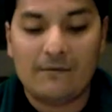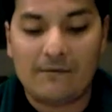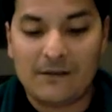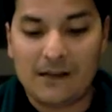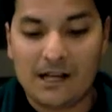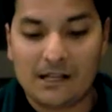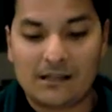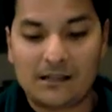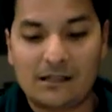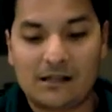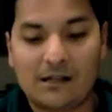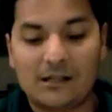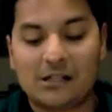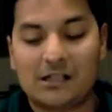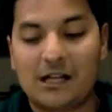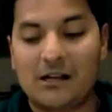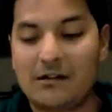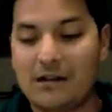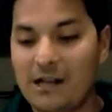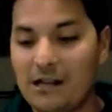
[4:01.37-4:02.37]
If he got the
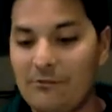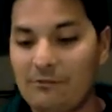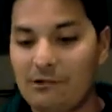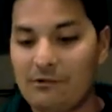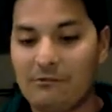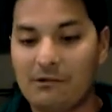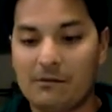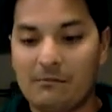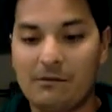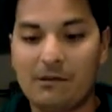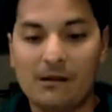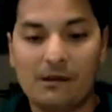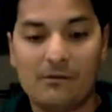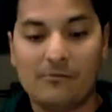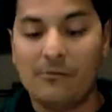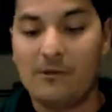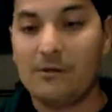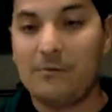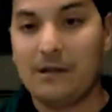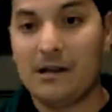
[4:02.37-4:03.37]
touchdown then, we would
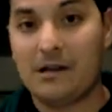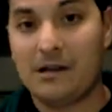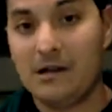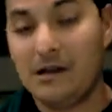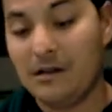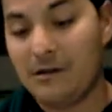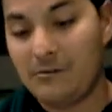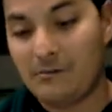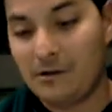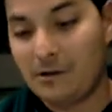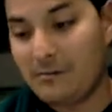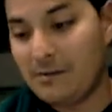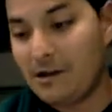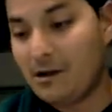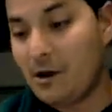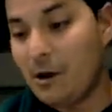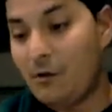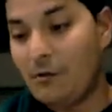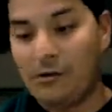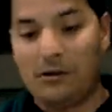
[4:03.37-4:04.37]
have been good. We would have
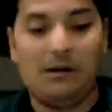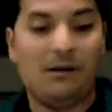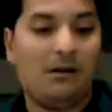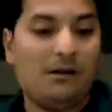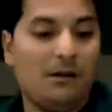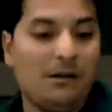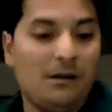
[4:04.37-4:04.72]
been golden.